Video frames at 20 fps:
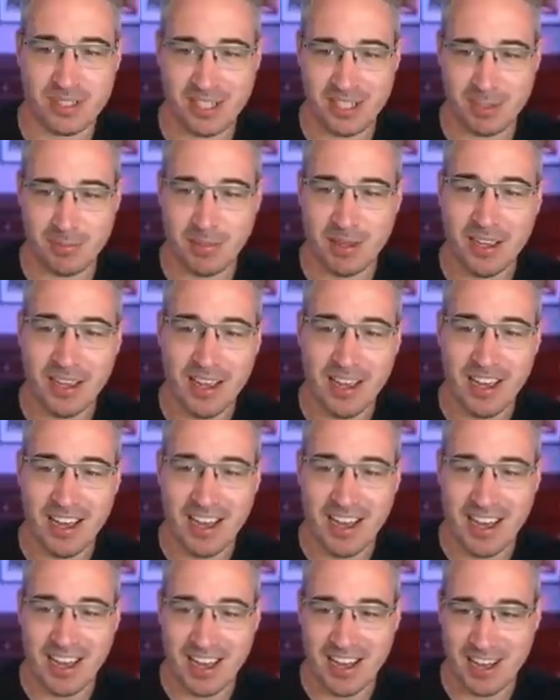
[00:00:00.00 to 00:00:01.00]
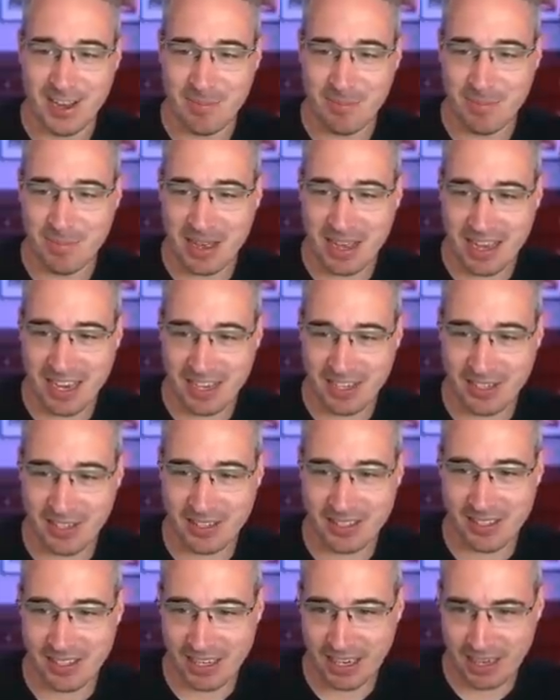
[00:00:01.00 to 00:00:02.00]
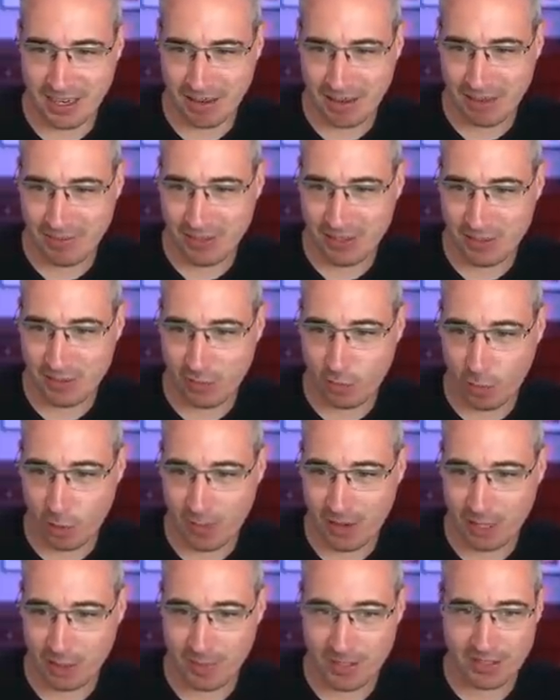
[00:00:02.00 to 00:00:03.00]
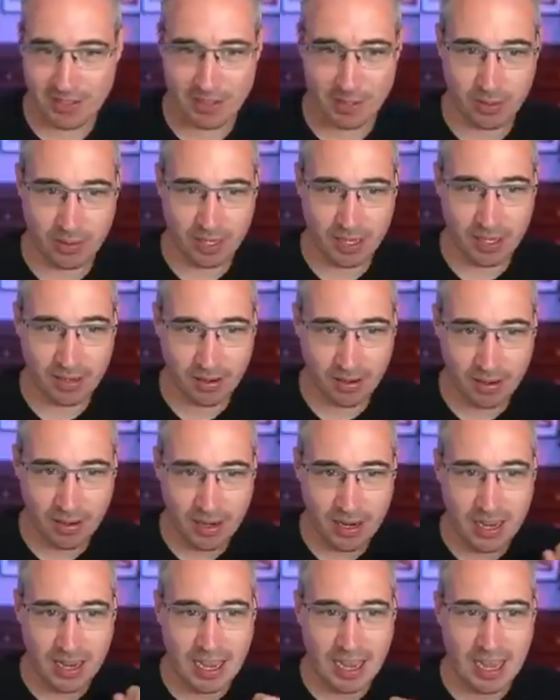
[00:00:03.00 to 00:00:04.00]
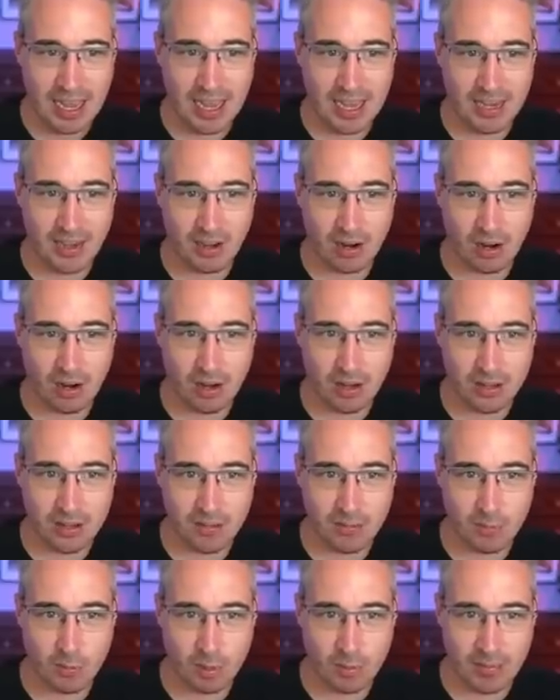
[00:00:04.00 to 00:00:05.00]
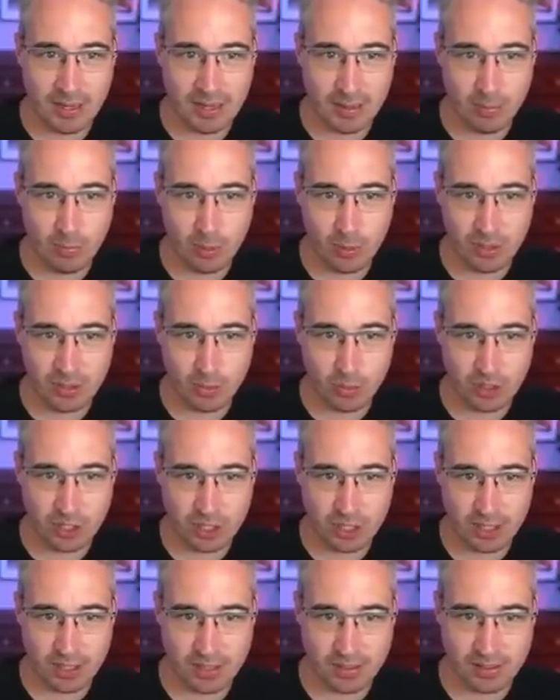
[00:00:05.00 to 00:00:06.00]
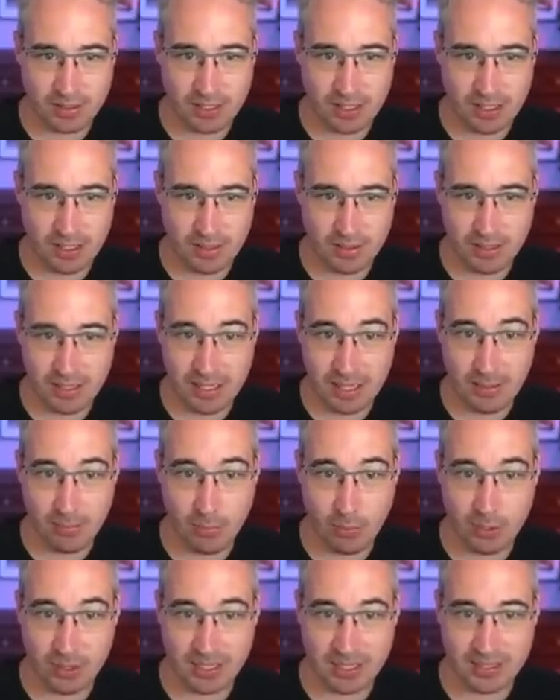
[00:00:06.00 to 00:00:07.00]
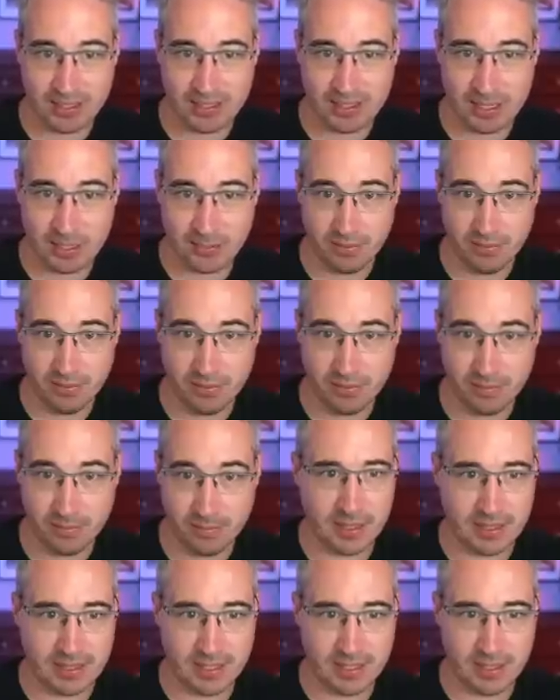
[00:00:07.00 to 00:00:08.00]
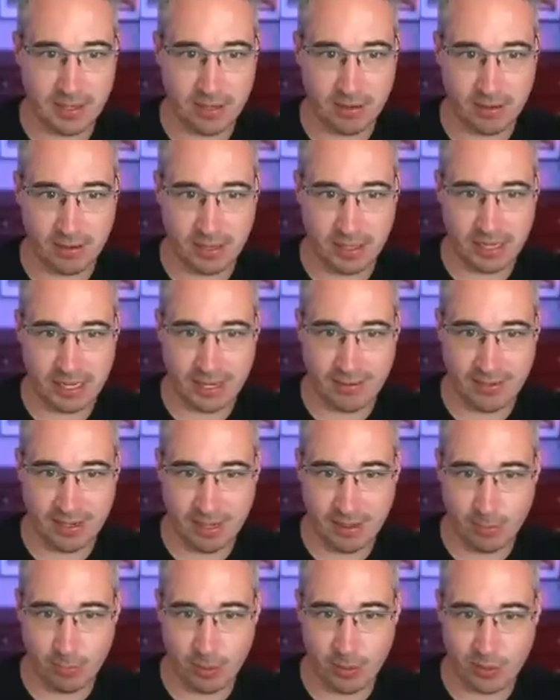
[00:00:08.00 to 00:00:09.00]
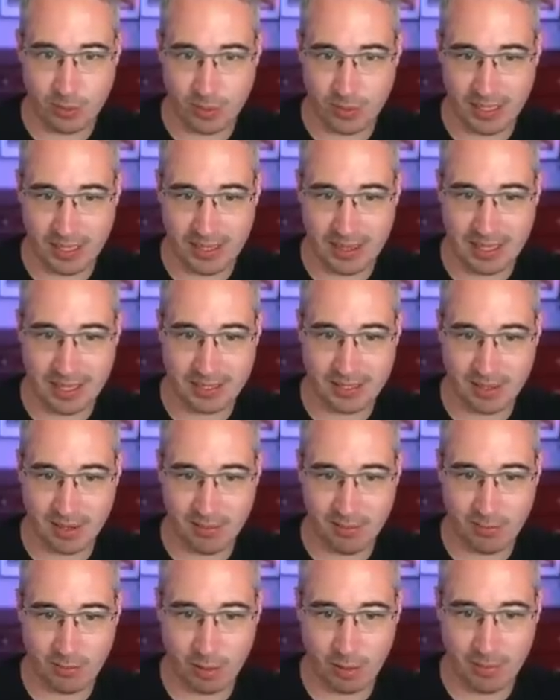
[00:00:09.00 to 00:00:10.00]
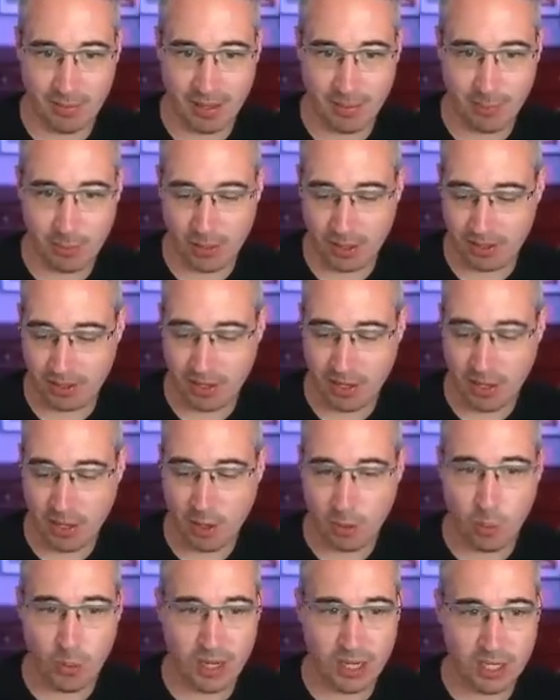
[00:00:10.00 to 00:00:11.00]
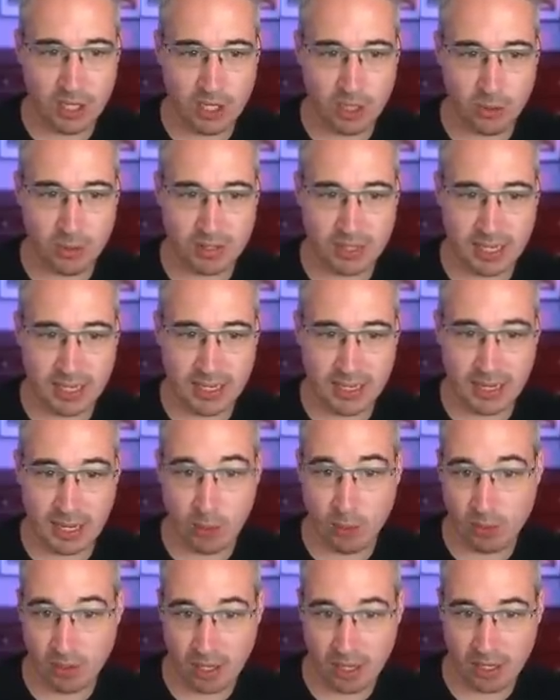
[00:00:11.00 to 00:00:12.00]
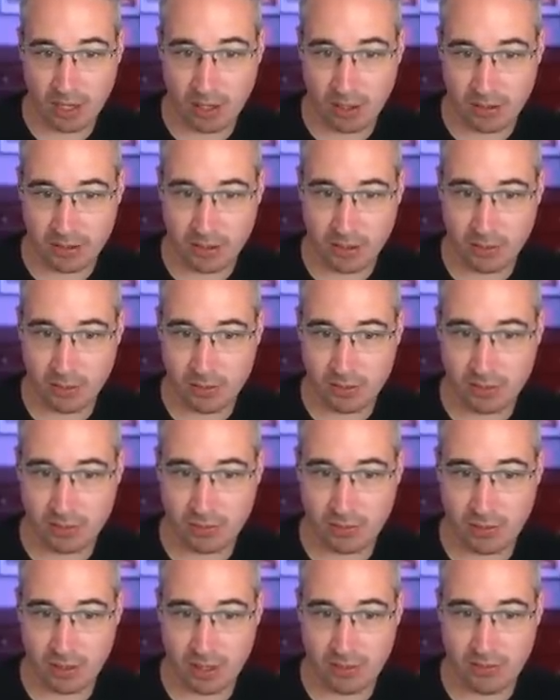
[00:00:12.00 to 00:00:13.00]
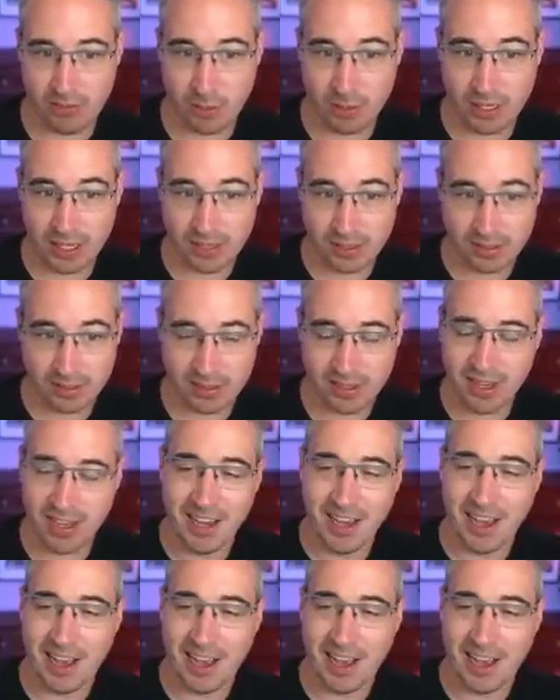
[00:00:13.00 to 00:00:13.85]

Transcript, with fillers: for Steam. Um, and you can see I have these form elements that are here and on the form input, which is the, the input itself. So we can see here, like I have an input with a class of form input. We can use an outline on those for the focus.